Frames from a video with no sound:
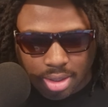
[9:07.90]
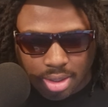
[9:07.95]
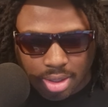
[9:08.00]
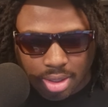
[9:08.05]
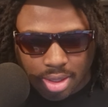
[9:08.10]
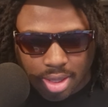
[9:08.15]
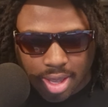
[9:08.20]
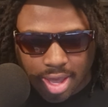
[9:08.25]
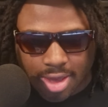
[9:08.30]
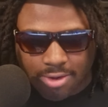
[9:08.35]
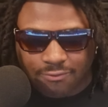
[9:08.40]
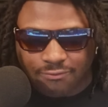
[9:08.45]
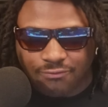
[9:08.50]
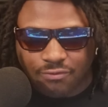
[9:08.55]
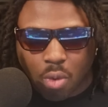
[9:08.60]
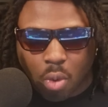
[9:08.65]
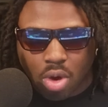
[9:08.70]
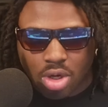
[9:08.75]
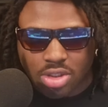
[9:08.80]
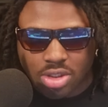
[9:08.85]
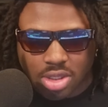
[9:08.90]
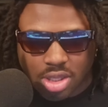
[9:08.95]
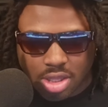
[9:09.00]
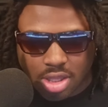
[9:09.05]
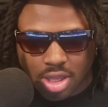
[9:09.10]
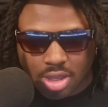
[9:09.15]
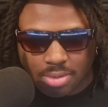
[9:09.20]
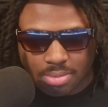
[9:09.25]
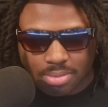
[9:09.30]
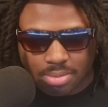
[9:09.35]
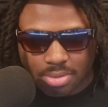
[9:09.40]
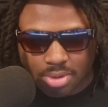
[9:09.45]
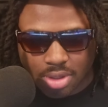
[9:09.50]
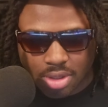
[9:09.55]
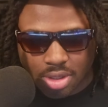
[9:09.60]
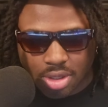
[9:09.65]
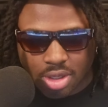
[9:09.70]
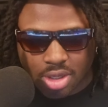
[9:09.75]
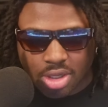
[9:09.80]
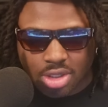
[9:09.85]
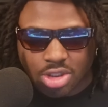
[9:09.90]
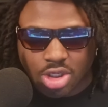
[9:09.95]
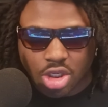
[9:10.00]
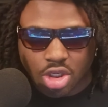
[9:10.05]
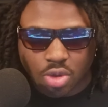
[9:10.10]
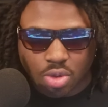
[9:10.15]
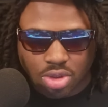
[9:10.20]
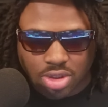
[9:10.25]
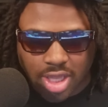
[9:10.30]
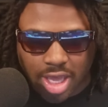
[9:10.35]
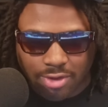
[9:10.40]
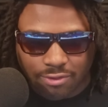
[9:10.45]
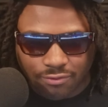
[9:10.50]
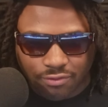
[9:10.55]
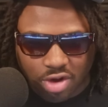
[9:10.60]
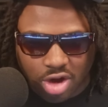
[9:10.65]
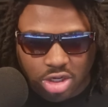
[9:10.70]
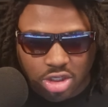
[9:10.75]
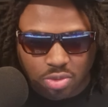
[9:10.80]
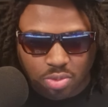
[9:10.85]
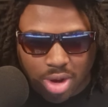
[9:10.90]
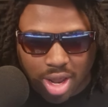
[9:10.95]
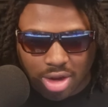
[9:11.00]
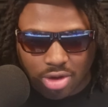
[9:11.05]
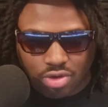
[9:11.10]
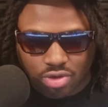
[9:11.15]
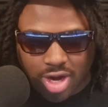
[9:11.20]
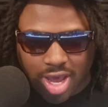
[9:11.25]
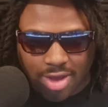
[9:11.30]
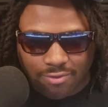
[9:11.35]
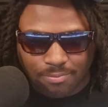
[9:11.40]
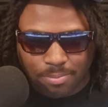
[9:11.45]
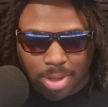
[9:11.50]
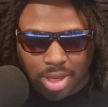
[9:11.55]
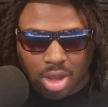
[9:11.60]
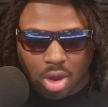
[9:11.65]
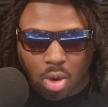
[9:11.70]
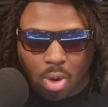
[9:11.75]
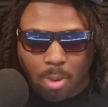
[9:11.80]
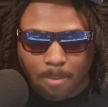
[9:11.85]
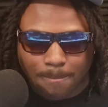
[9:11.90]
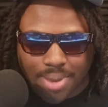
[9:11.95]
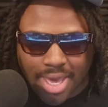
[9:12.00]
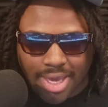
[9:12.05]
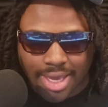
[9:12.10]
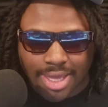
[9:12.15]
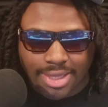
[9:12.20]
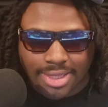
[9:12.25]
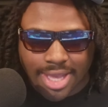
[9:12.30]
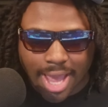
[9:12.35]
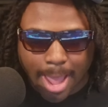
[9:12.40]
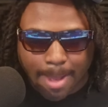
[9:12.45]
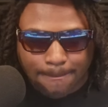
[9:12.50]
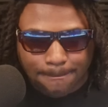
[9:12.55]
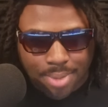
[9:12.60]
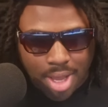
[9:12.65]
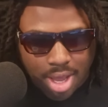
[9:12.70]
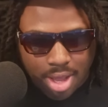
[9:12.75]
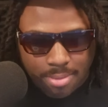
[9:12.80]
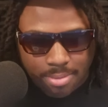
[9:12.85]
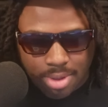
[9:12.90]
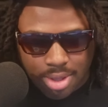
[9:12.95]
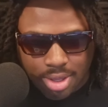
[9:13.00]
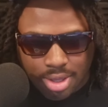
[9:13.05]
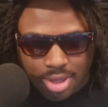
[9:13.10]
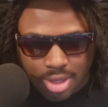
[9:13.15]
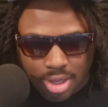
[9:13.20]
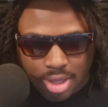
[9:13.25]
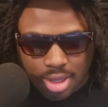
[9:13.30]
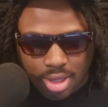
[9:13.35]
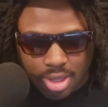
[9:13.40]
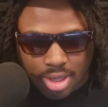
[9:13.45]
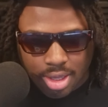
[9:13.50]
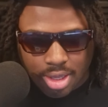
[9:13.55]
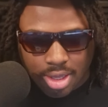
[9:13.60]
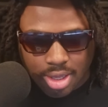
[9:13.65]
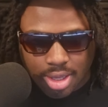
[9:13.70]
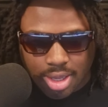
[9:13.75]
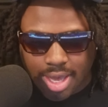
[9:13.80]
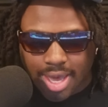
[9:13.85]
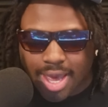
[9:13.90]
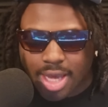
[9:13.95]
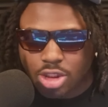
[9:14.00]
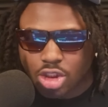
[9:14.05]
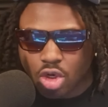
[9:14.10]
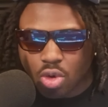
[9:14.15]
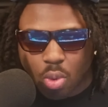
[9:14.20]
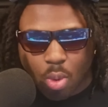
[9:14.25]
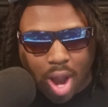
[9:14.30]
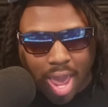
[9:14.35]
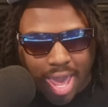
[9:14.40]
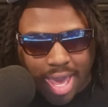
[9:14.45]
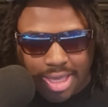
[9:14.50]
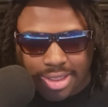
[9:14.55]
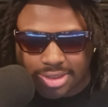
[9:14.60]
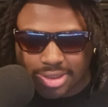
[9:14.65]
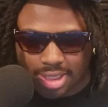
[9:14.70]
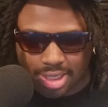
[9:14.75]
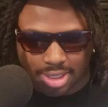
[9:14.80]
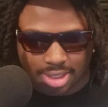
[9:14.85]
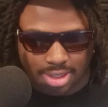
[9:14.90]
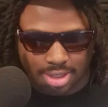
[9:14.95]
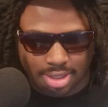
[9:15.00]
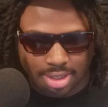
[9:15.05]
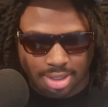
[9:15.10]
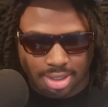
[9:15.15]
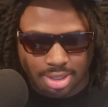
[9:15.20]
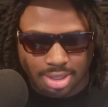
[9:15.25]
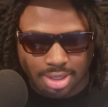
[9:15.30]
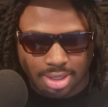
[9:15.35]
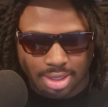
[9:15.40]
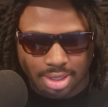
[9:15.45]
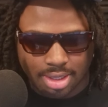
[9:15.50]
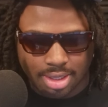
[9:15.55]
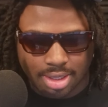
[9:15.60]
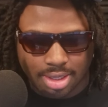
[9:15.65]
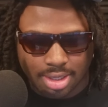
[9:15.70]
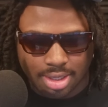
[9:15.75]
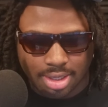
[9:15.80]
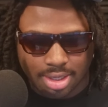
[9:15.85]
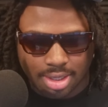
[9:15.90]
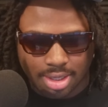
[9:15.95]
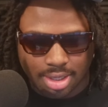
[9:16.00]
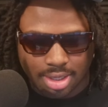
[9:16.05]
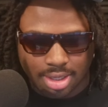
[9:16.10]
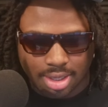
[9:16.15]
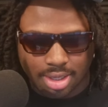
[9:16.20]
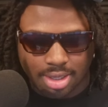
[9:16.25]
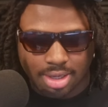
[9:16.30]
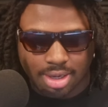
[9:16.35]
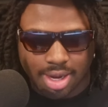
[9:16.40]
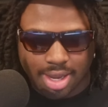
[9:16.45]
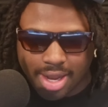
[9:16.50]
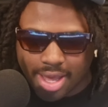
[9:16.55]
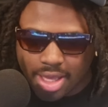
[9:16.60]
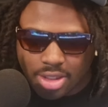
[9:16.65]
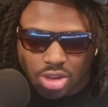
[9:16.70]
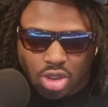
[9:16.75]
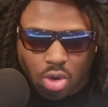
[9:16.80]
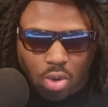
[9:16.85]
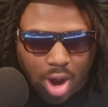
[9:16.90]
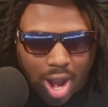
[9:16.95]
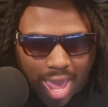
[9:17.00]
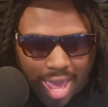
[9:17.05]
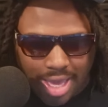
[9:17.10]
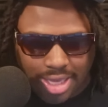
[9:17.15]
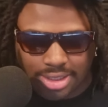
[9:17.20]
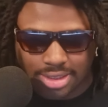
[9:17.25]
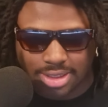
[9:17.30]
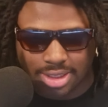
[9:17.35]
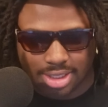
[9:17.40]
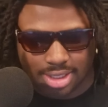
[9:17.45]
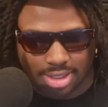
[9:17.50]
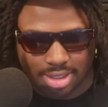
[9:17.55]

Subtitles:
And forcing them to use their first round draft pick on picking that bum is crazy. It is crazy.